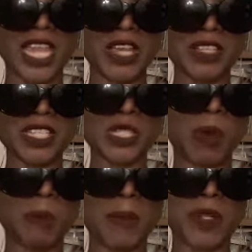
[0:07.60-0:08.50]
Hello, this is
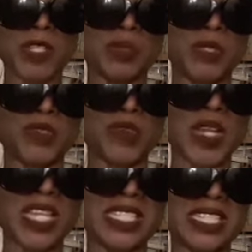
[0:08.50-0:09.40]
One Black British Woman's
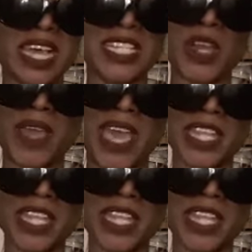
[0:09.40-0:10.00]
Voice. I know it